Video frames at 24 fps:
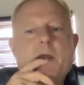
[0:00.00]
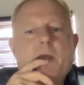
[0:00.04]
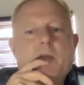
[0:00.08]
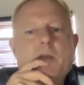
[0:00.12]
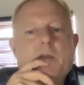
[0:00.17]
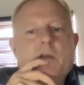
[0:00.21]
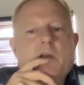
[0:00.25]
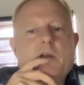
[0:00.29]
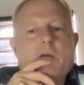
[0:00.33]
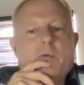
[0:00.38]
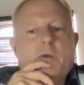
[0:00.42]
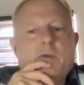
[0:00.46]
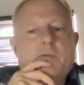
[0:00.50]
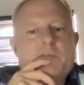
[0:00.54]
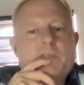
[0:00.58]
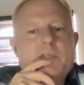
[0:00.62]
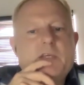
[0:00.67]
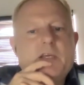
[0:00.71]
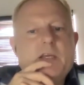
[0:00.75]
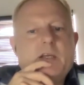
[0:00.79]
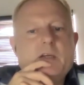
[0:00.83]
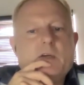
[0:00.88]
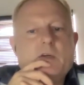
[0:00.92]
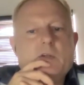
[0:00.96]
we've
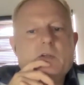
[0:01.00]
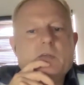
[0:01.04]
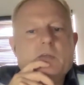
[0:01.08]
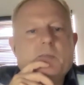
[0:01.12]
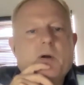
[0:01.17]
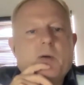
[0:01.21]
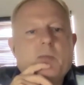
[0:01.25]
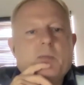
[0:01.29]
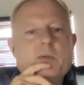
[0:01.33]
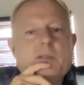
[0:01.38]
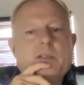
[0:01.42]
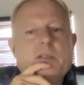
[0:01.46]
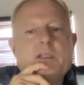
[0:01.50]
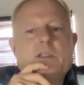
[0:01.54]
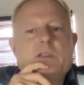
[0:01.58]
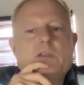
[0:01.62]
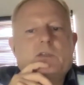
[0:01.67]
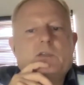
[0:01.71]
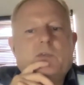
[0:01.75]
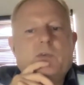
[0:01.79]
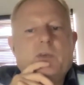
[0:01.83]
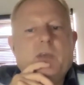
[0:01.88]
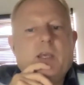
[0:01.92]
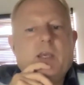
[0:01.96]
seen all the
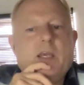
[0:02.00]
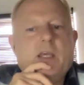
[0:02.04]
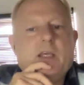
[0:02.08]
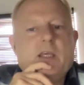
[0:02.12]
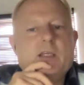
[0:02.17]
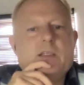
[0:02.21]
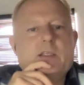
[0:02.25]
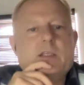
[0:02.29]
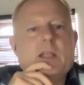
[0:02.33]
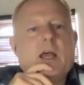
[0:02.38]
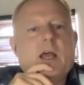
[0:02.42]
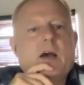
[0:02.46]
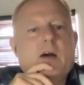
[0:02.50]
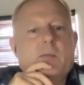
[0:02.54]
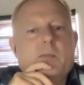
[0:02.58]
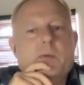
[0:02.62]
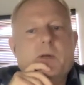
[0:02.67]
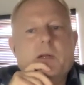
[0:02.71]
promises for years now,